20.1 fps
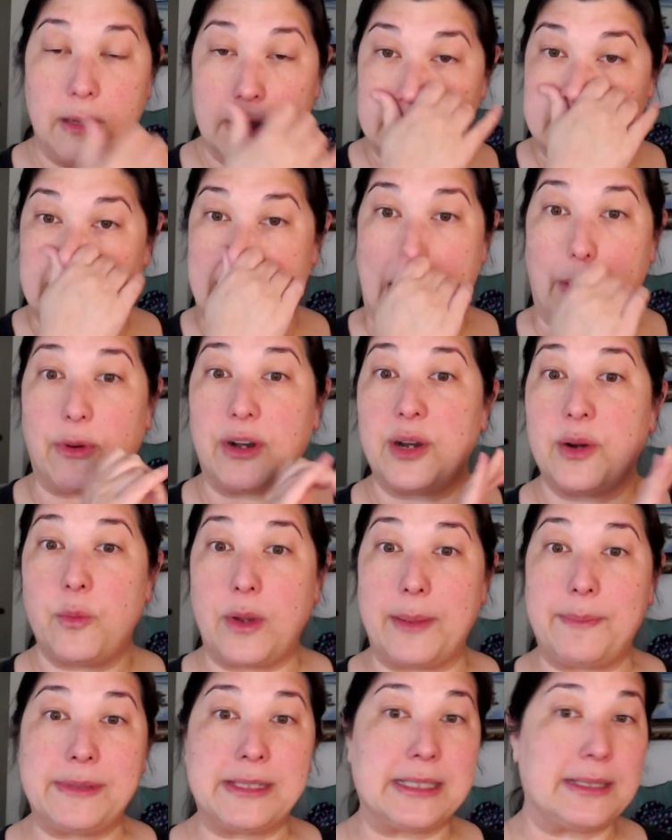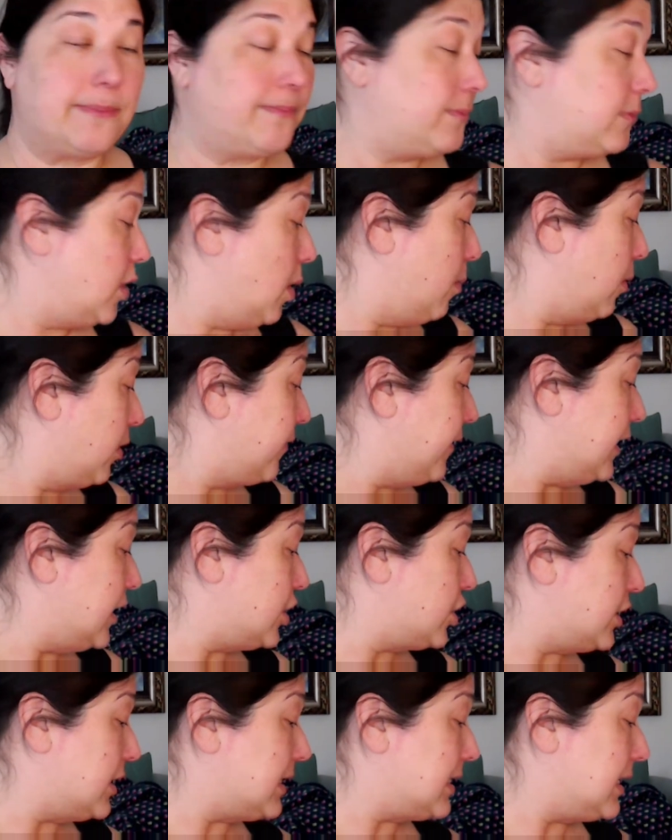so now we're at WIPs. No more
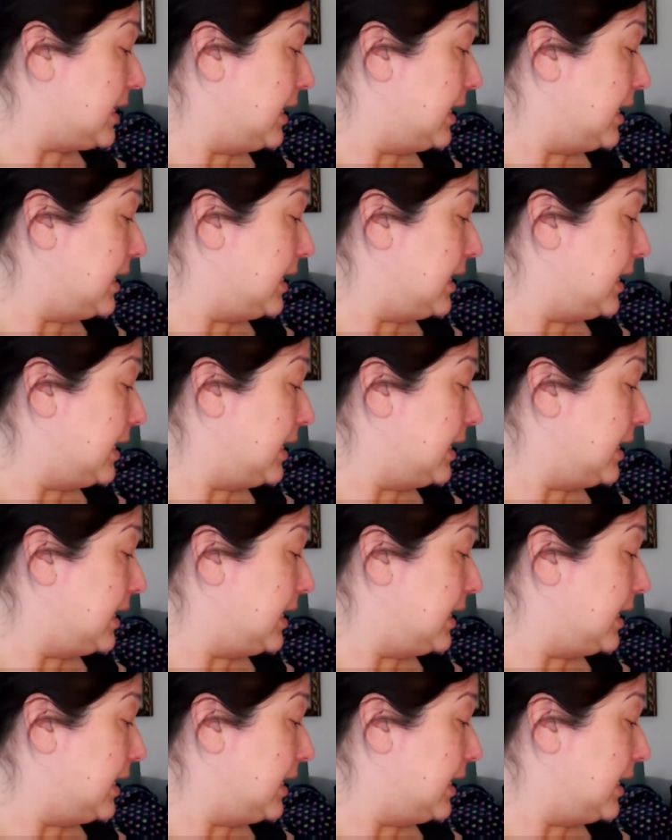finishes.